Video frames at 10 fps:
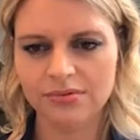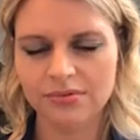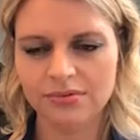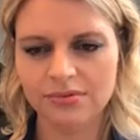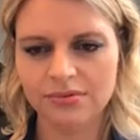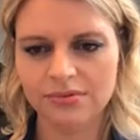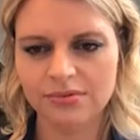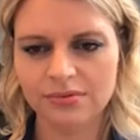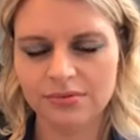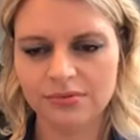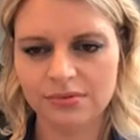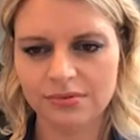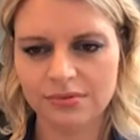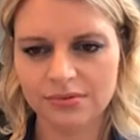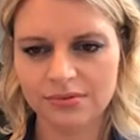
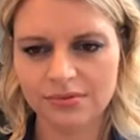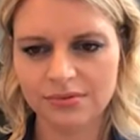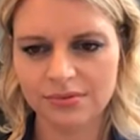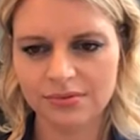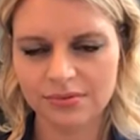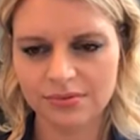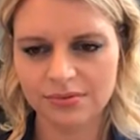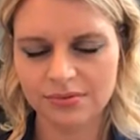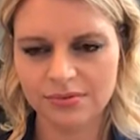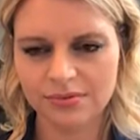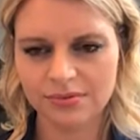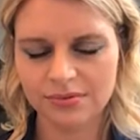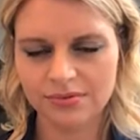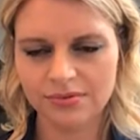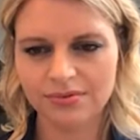
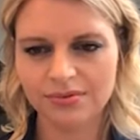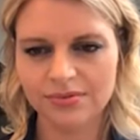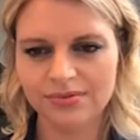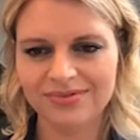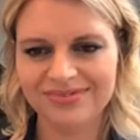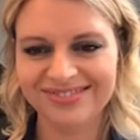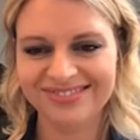[no speech]